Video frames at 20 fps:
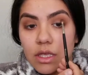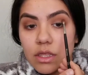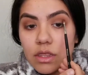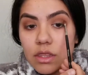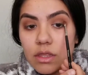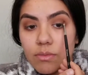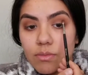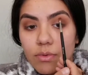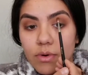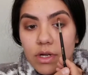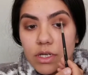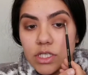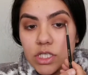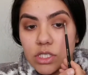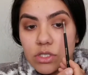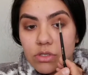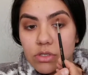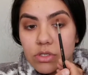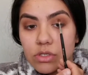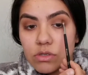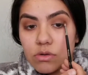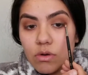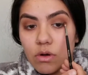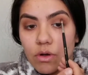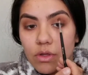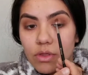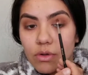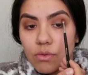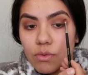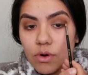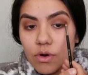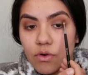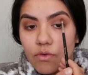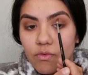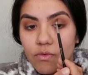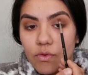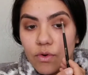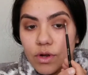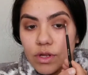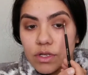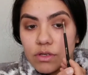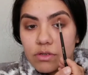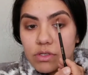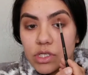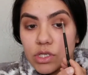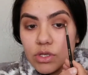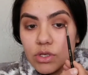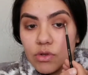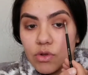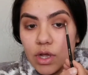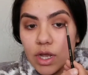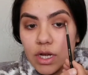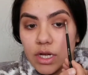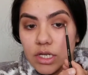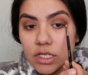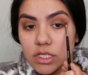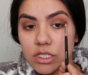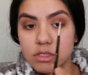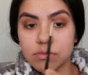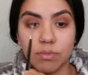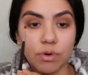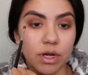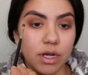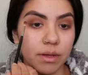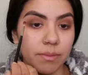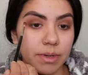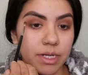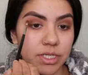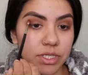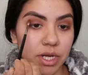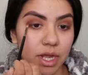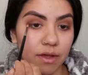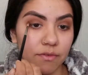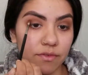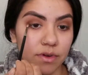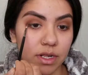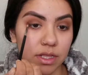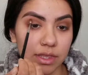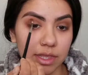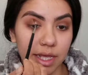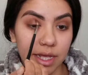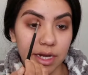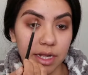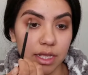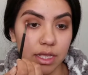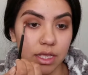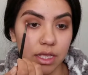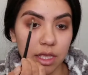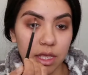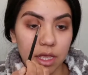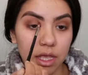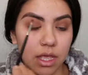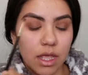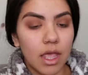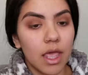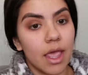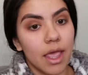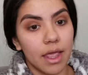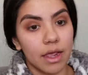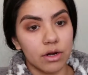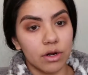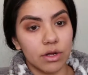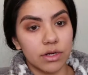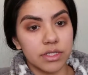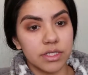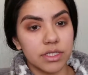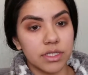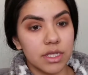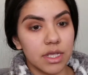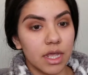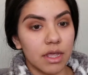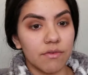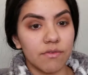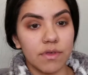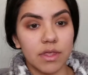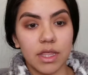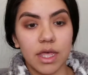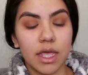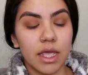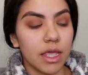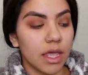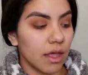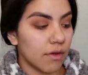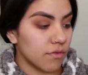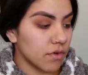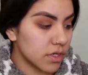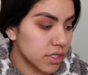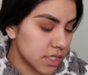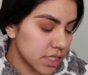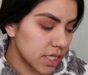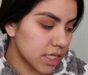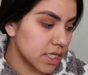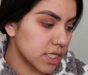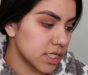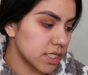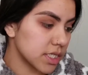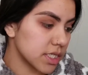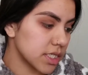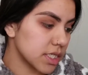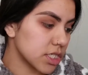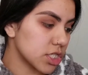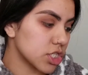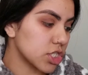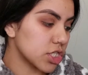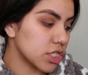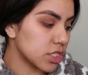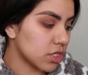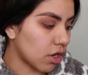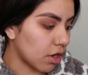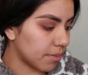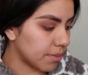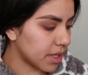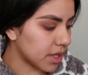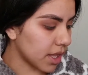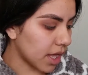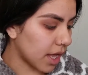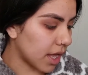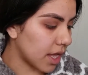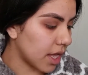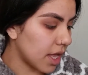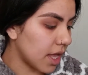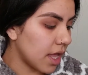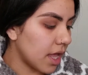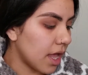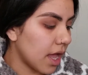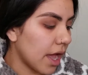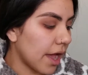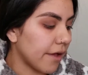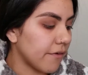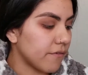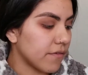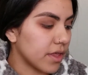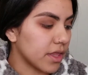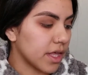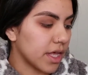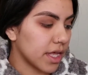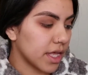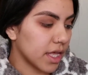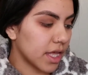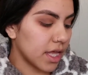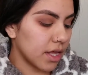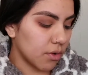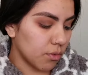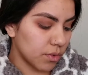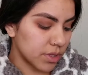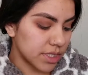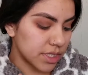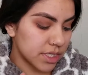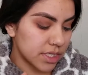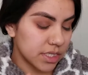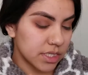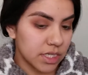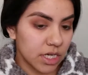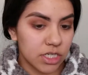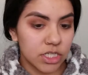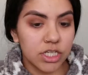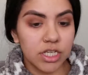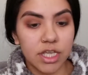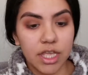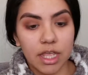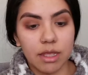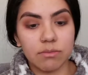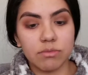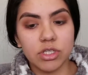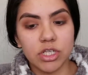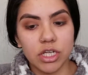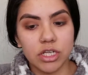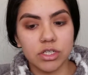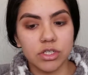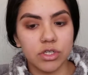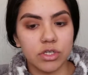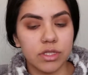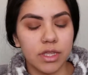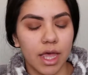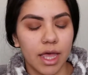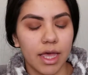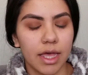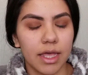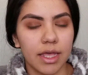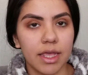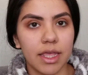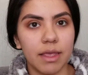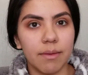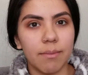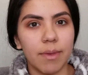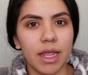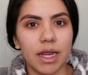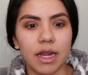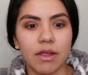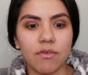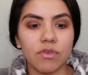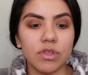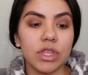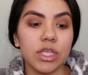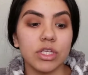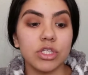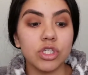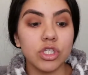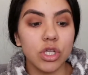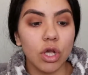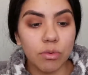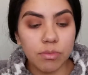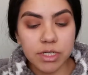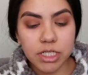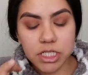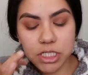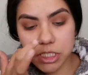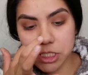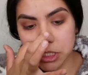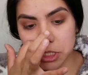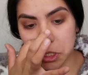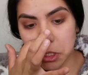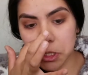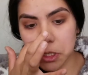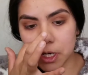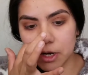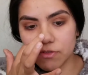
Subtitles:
the brush will do all the work for you. So you kind of just pretty much have to let it. And honestly, I feel like ever since she taught me that, I feel like it was such a game changer that it made everything so much easier.